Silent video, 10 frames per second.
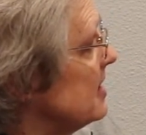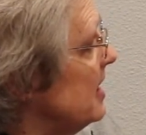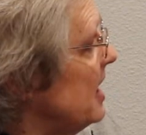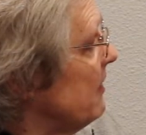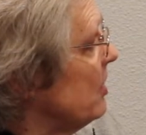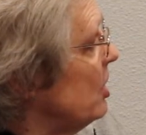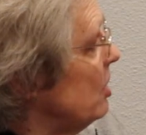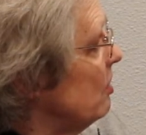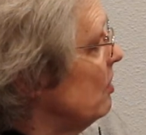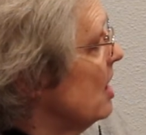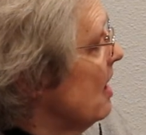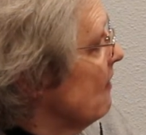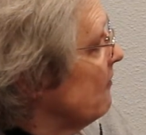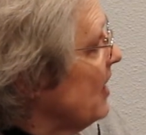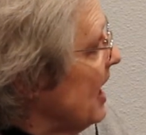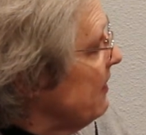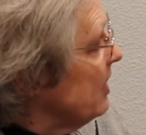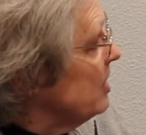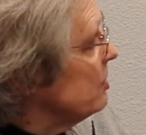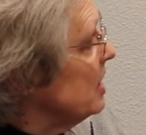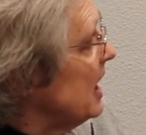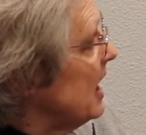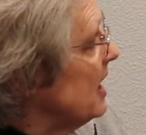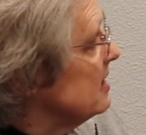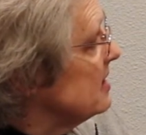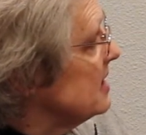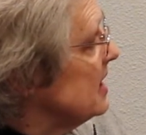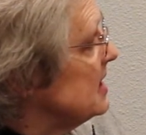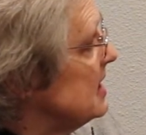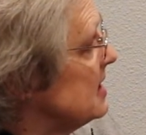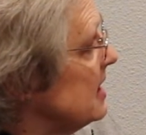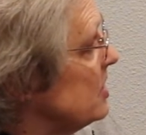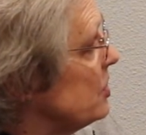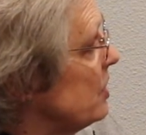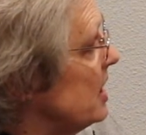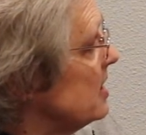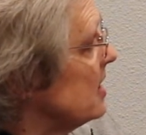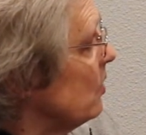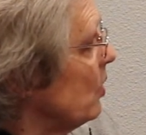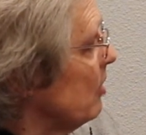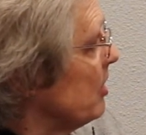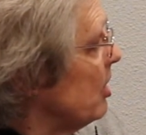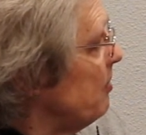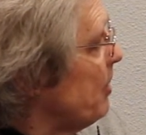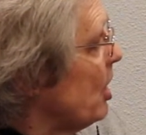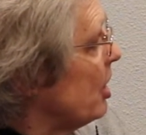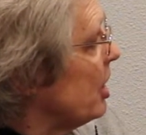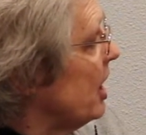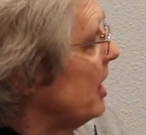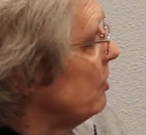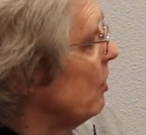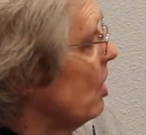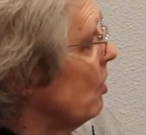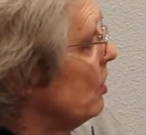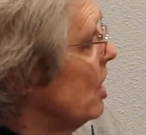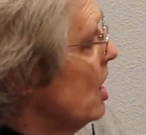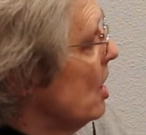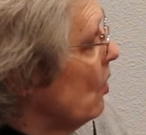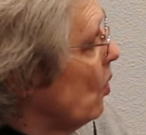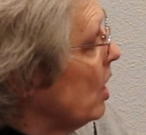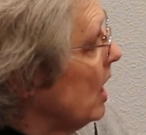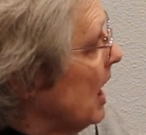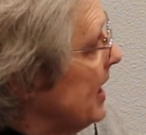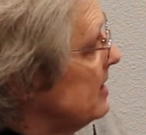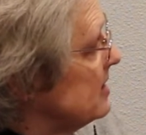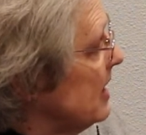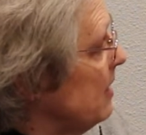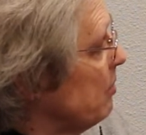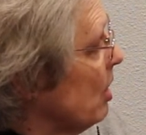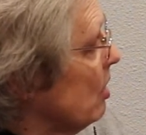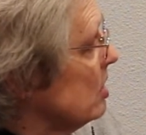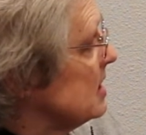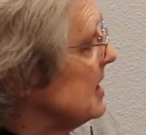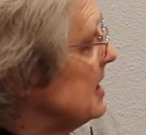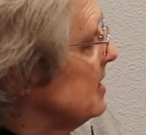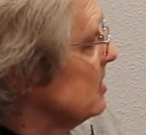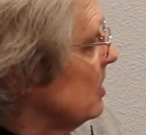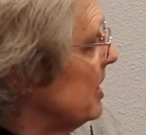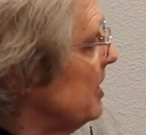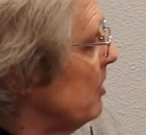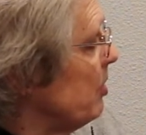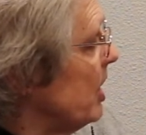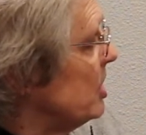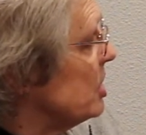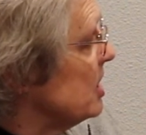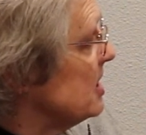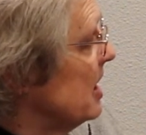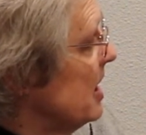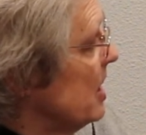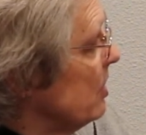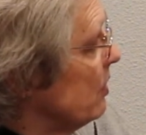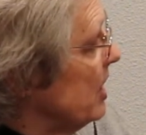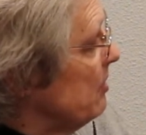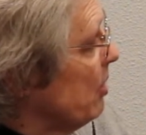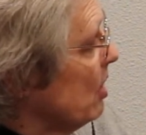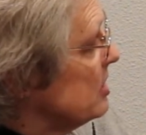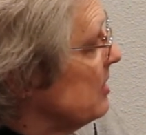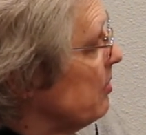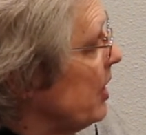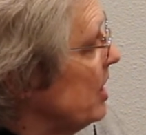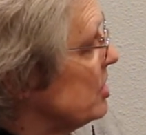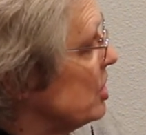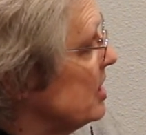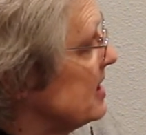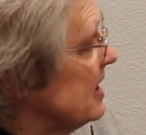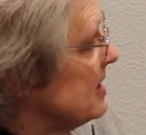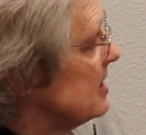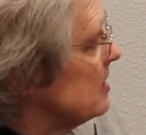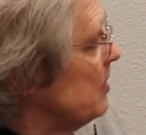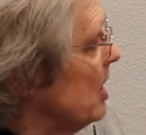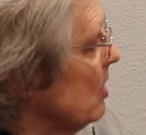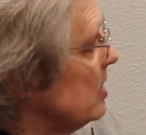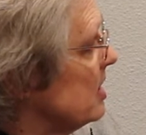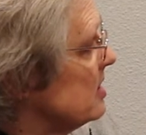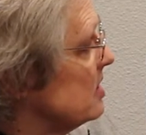they never knew, 566 trees that Wilma and Parker had grown wore lights and balls and tinsel in their branches. Green balsam branches that smelled the